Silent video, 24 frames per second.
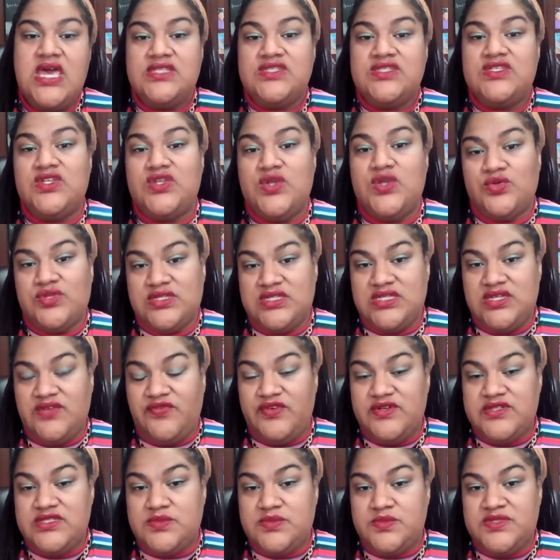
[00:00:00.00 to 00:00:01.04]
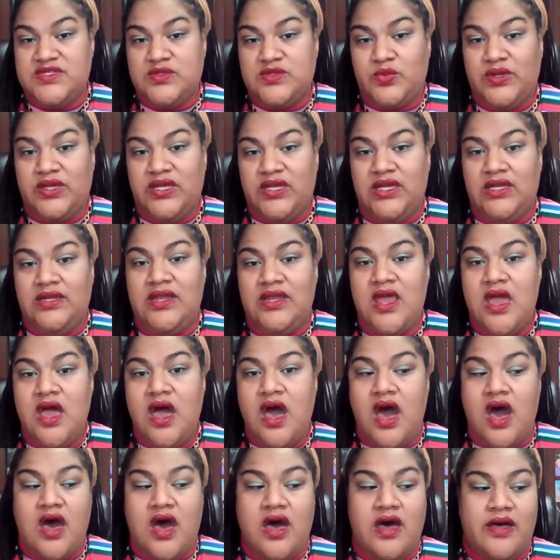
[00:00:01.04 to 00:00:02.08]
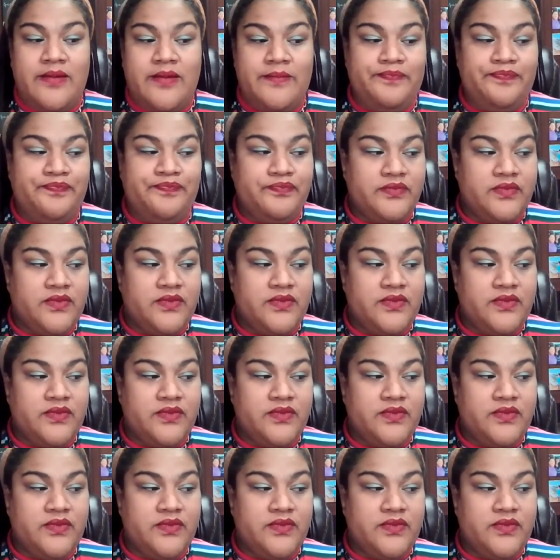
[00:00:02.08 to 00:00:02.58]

to know the difference between diabetic